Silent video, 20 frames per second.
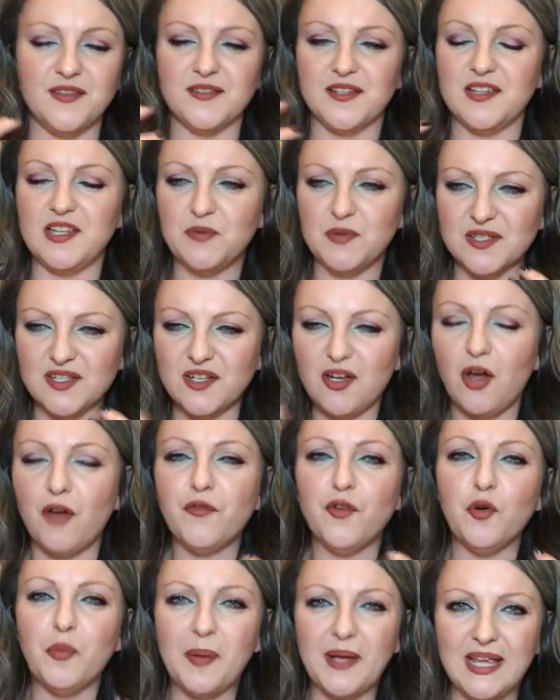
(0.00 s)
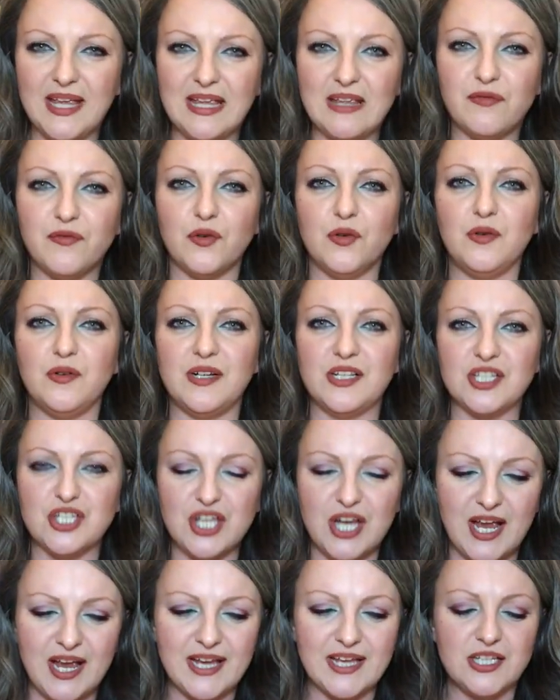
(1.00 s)
and there was a lot of upheaval and
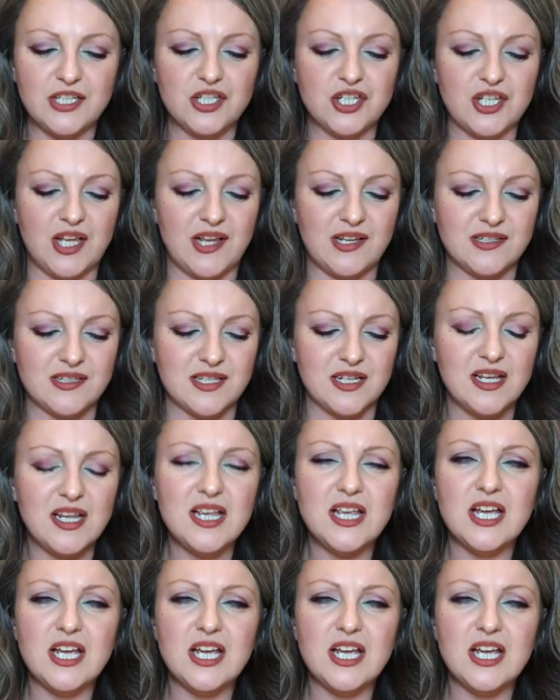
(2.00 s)
change and